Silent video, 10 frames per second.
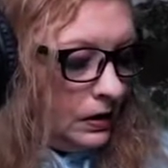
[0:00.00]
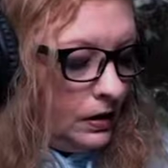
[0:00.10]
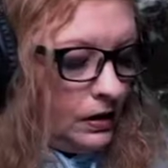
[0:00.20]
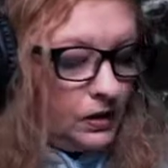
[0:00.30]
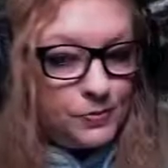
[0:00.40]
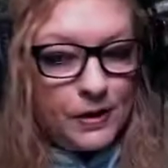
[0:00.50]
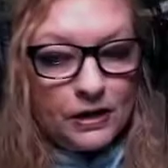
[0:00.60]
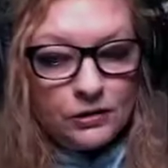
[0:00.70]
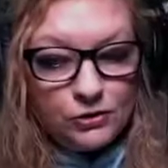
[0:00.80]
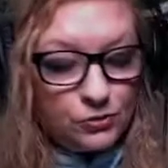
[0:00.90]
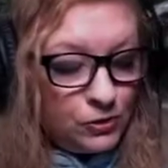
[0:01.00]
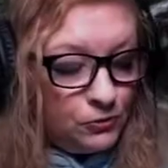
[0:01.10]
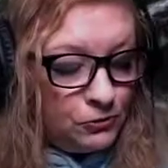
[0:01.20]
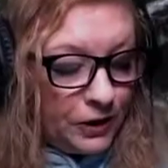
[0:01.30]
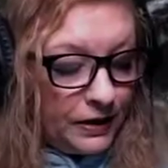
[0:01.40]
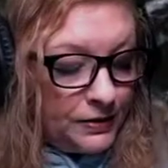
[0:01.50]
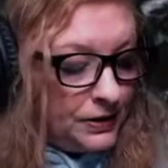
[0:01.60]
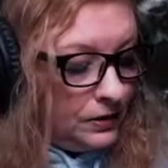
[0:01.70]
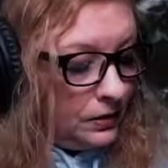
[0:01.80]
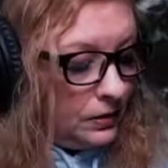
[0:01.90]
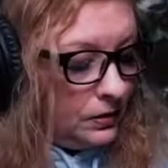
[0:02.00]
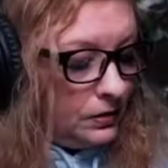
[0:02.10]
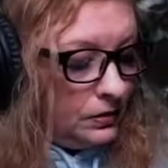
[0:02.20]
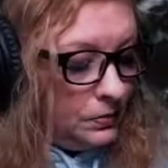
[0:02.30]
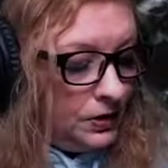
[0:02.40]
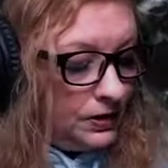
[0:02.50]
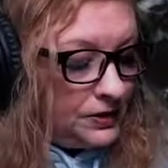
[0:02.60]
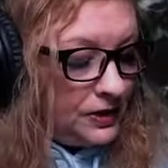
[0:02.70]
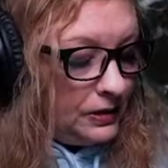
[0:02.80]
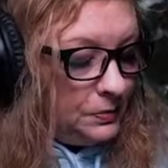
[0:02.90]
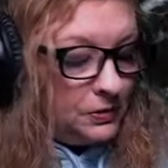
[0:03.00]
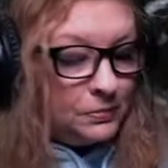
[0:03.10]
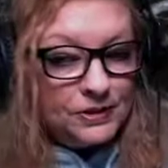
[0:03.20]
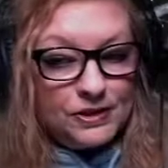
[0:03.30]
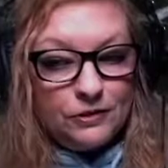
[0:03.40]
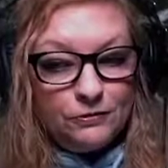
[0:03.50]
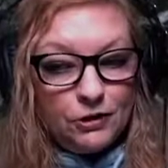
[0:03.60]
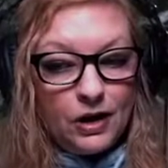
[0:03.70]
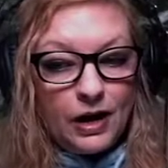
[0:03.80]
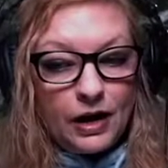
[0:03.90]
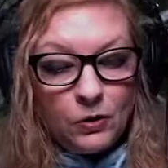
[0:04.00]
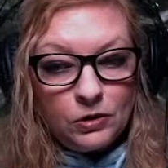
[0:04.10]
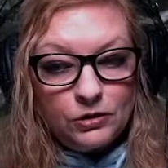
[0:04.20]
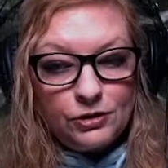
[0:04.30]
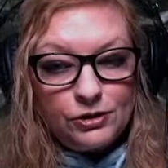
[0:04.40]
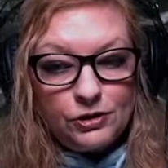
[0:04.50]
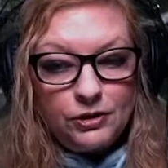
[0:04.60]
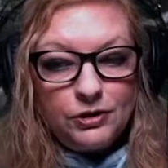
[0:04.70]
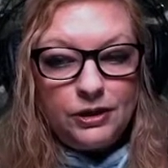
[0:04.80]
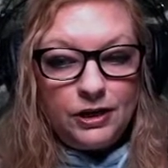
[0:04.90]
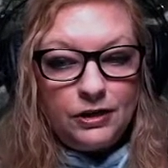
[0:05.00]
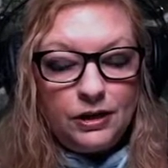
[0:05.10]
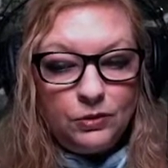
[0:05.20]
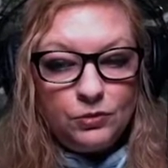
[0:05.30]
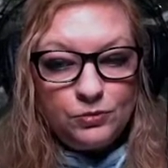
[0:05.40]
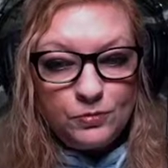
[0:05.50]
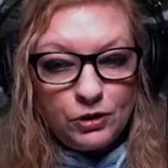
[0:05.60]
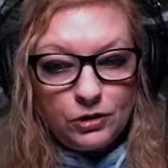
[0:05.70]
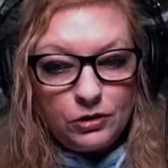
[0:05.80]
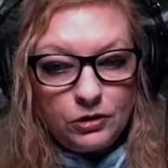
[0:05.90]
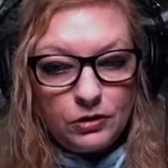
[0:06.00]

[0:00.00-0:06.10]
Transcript: His parents were frantic because he had been missing for hours on the day that he was murdered.